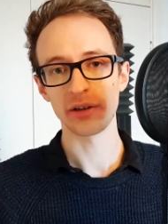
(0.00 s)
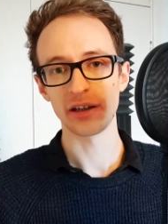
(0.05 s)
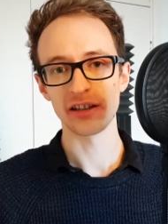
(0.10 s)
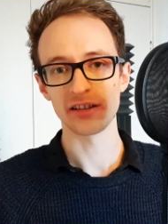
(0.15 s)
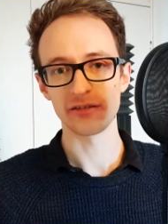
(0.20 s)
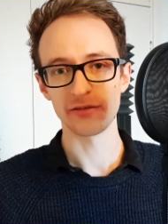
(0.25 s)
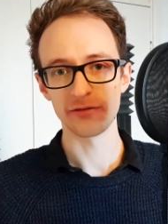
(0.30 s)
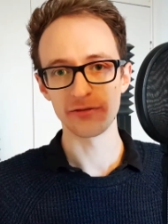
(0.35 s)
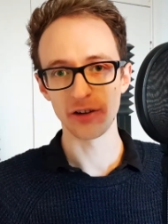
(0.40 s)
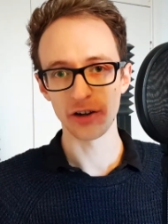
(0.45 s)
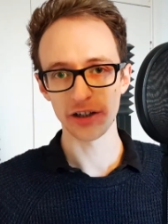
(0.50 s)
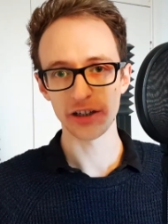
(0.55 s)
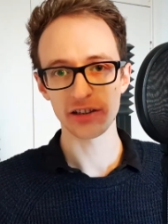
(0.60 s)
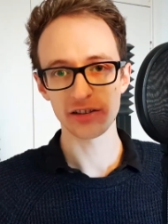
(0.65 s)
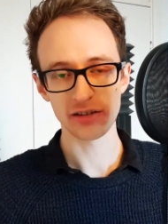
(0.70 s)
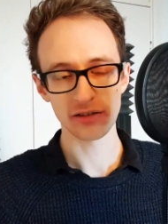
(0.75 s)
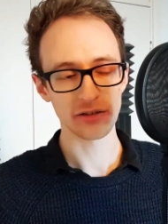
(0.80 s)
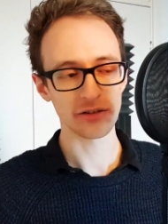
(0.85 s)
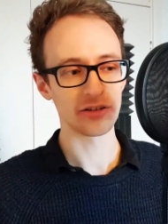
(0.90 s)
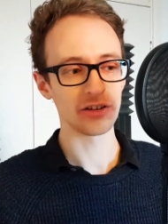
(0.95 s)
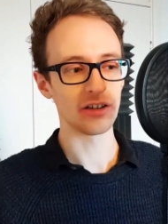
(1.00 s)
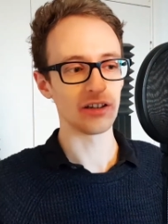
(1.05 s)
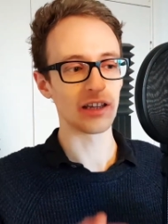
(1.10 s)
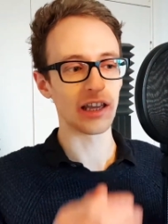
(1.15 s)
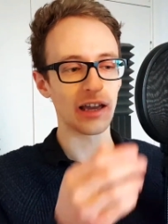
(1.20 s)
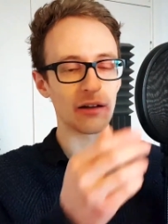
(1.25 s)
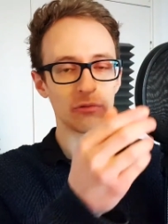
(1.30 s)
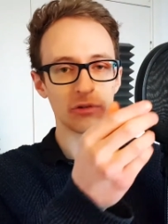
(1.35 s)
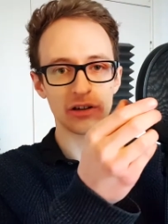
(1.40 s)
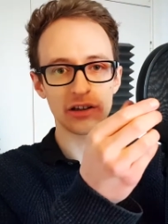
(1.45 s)
it's vital vital that you
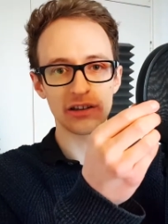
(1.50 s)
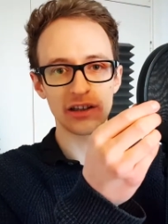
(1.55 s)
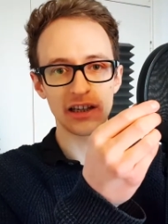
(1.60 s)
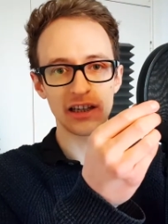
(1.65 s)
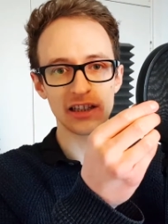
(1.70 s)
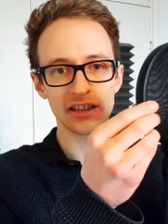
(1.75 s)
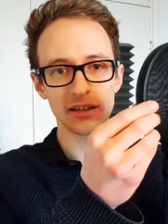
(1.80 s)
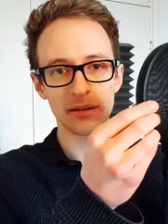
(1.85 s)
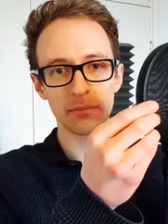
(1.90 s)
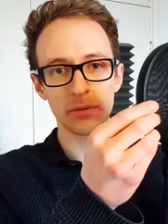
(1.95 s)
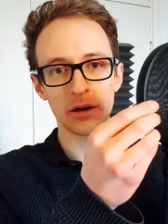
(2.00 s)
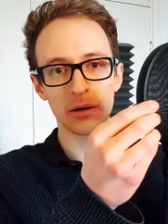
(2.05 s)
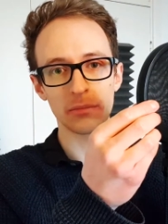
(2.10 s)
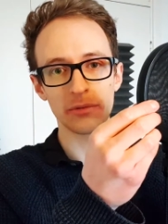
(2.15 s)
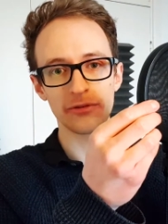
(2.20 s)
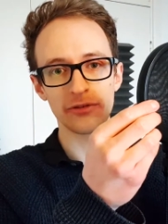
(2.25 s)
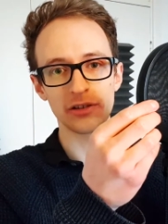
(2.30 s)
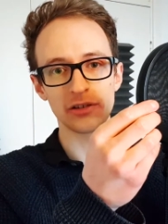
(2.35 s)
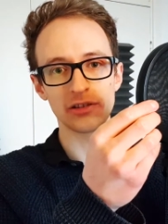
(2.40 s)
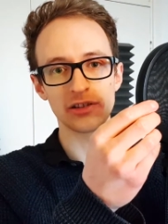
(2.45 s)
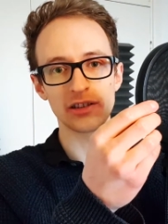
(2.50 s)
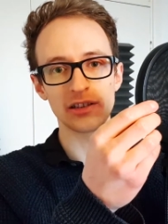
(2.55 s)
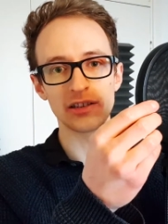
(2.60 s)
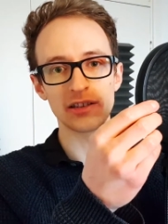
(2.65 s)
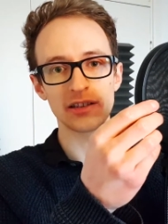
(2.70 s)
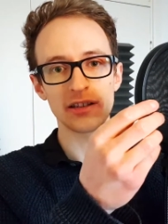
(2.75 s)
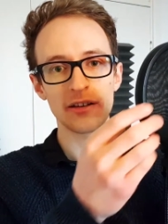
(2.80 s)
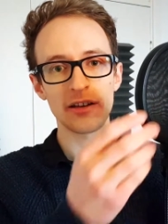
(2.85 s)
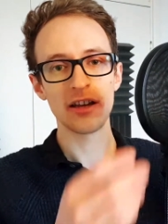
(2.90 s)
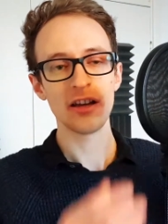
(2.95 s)
get one of these pop
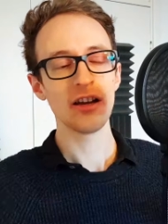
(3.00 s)
filters.